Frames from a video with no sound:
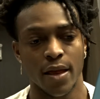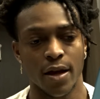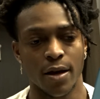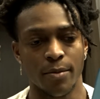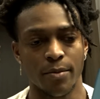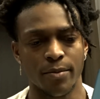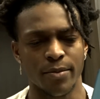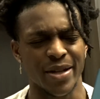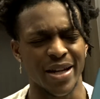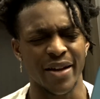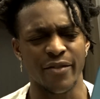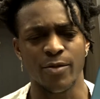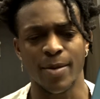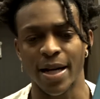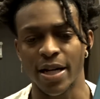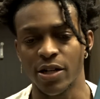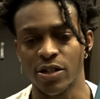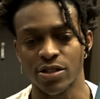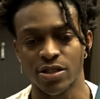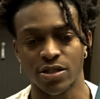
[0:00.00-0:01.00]

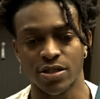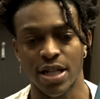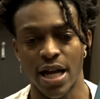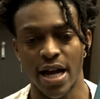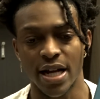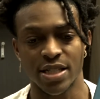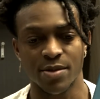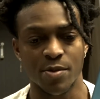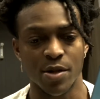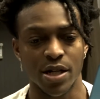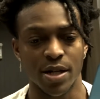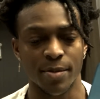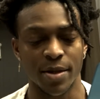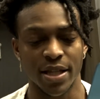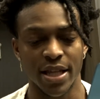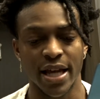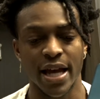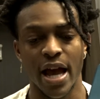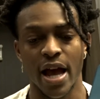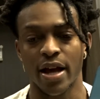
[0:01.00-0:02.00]
everybody knows those guys, but
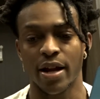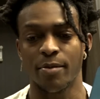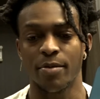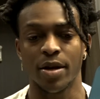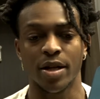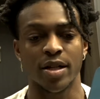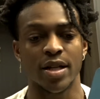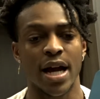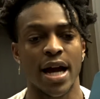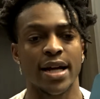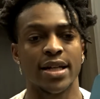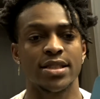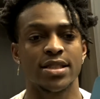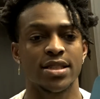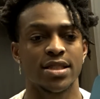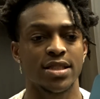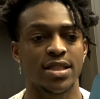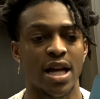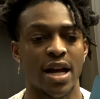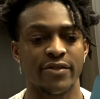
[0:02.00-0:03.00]
they had big
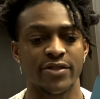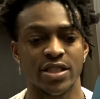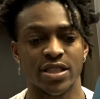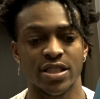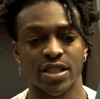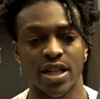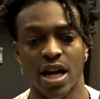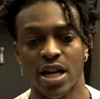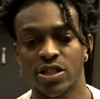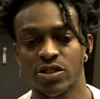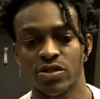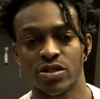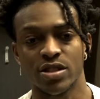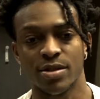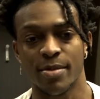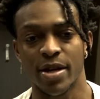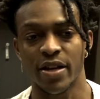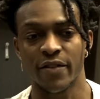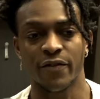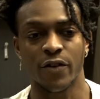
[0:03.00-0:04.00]
nights. Obviously, Giannis was
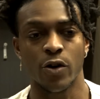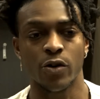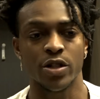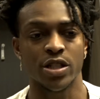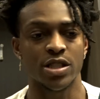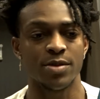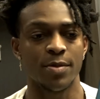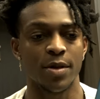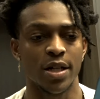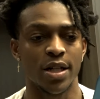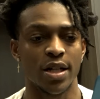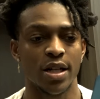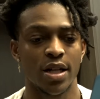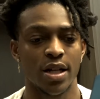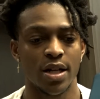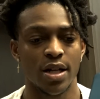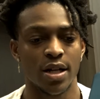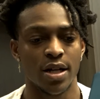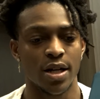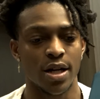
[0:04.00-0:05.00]
the main focus, but
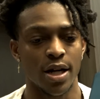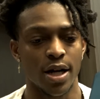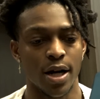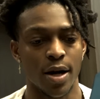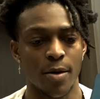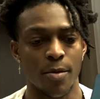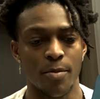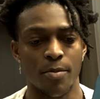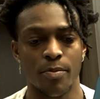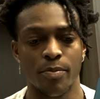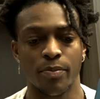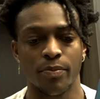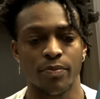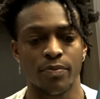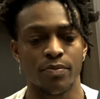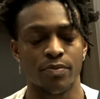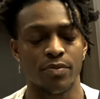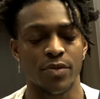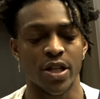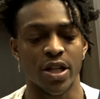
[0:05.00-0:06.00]

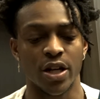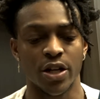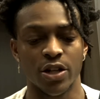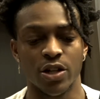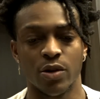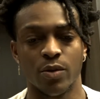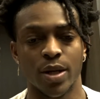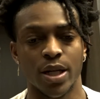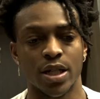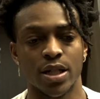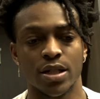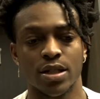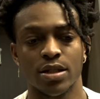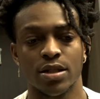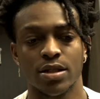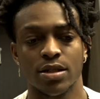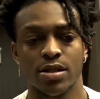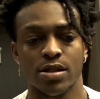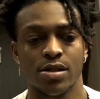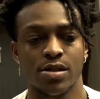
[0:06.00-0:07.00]
you don't want
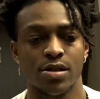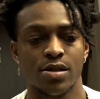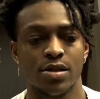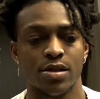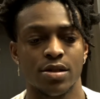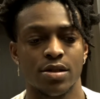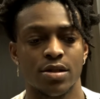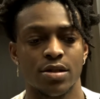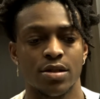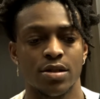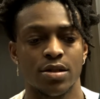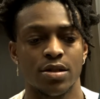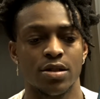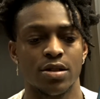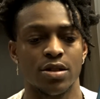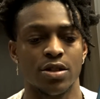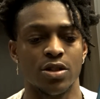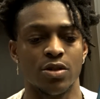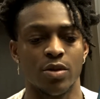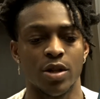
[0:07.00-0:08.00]

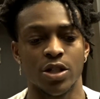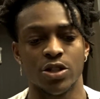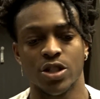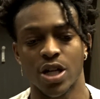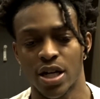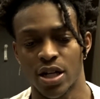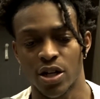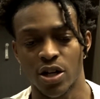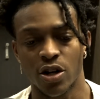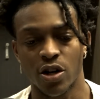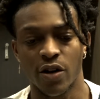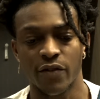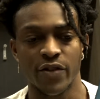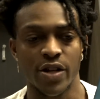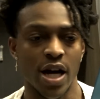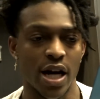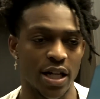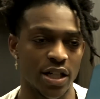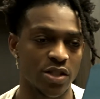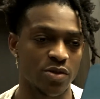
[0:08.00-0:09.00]
to try to cut off
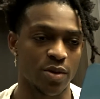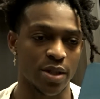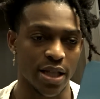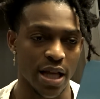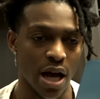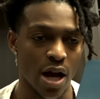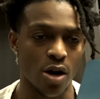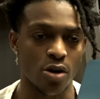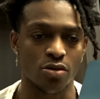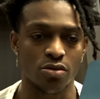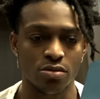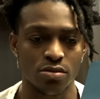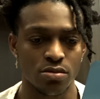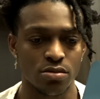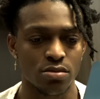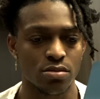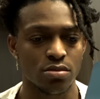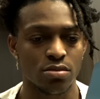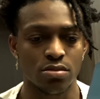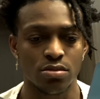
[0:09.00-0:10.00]
Giannis without,
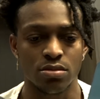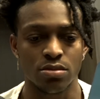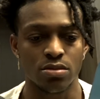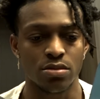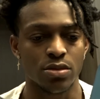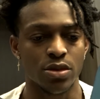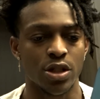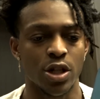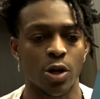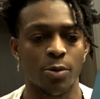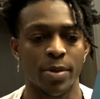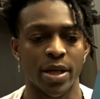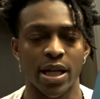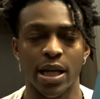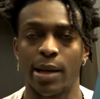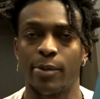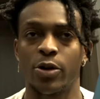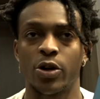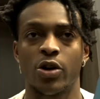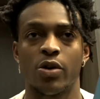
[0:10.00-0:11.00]
you know,
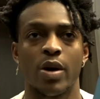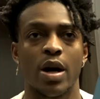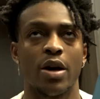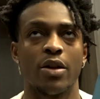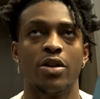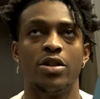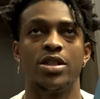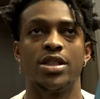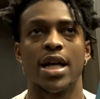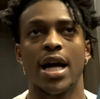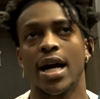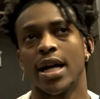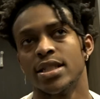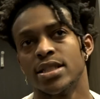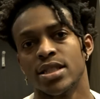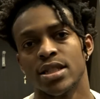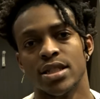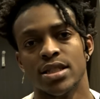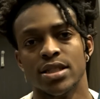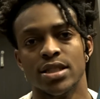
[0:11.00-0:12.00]
being able to corral those
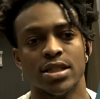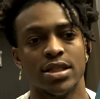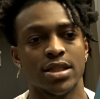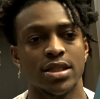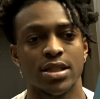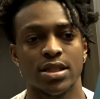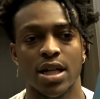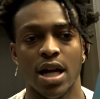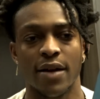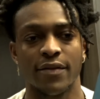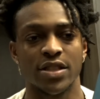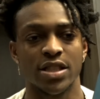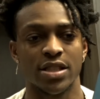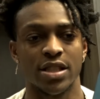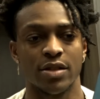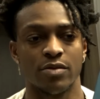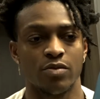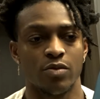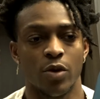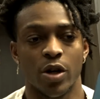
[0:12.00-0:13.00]
guys, because
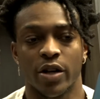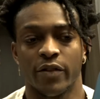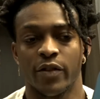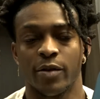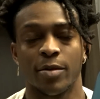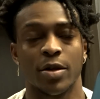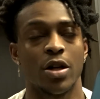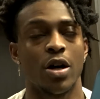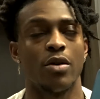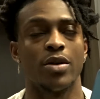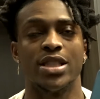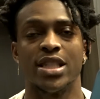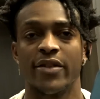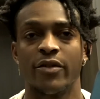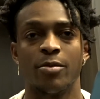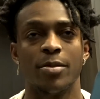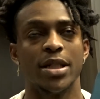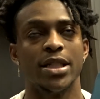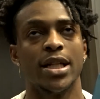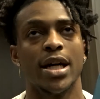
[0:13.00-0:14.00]
obviously one of them can always
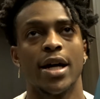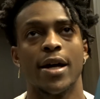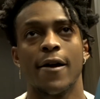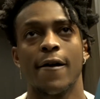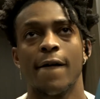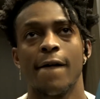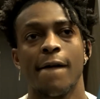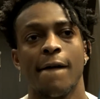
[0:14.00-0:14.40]
have a big night.